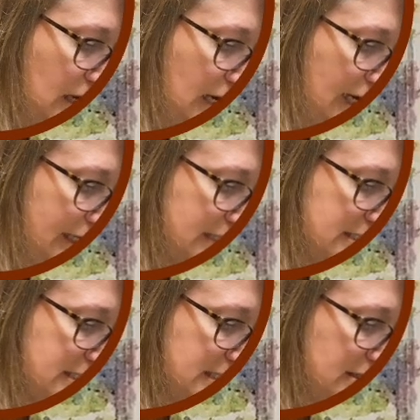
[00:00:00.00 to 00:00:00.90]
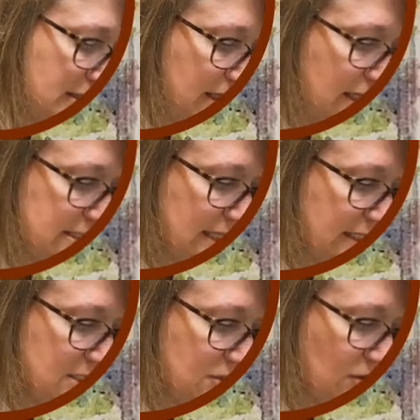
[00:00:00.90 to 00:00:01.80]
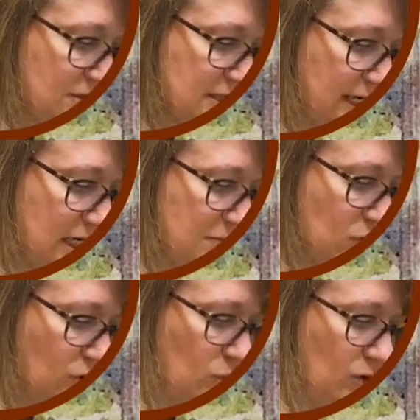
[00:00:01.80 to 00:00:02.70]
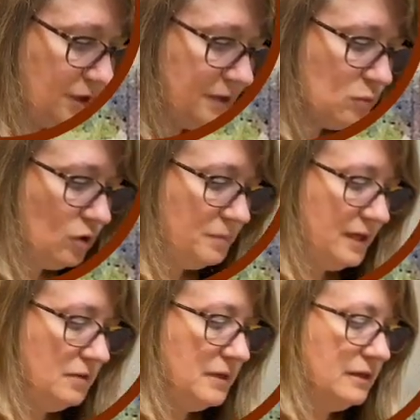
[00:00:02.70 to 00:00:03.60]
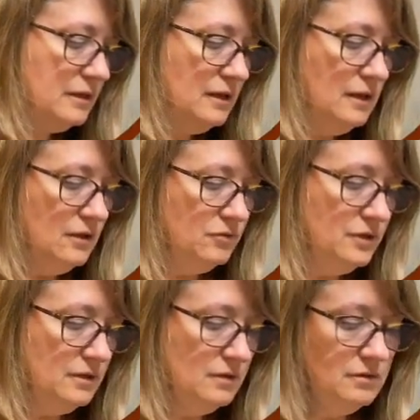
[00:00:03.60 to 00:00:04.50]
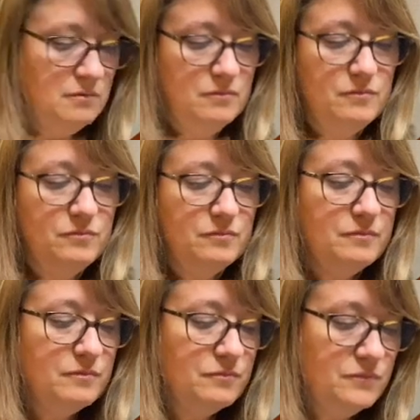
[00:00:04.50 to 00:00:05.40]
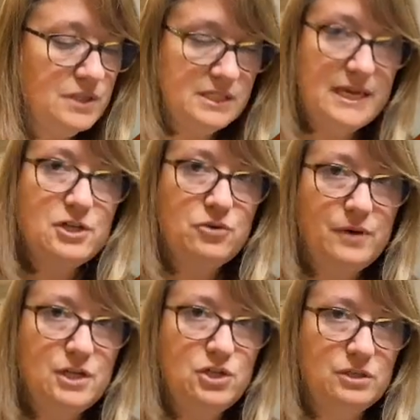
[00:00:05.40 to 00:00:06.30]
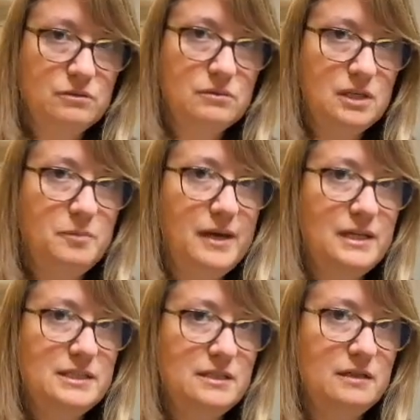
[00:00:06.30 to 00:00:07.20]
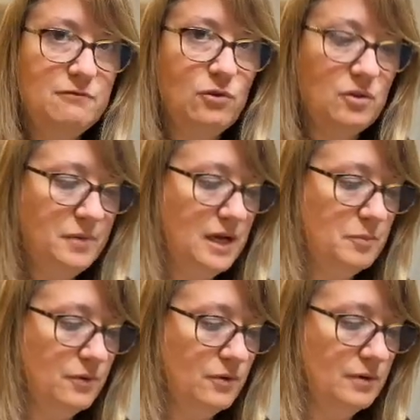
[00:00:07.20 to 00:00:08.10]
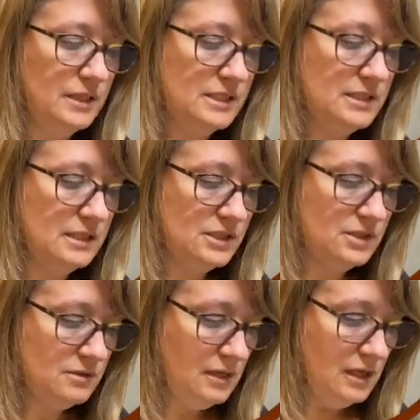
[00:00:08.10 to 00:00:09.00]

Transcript: I can see that as I start to add more water, more pigment, the saturation capacity for the paper it's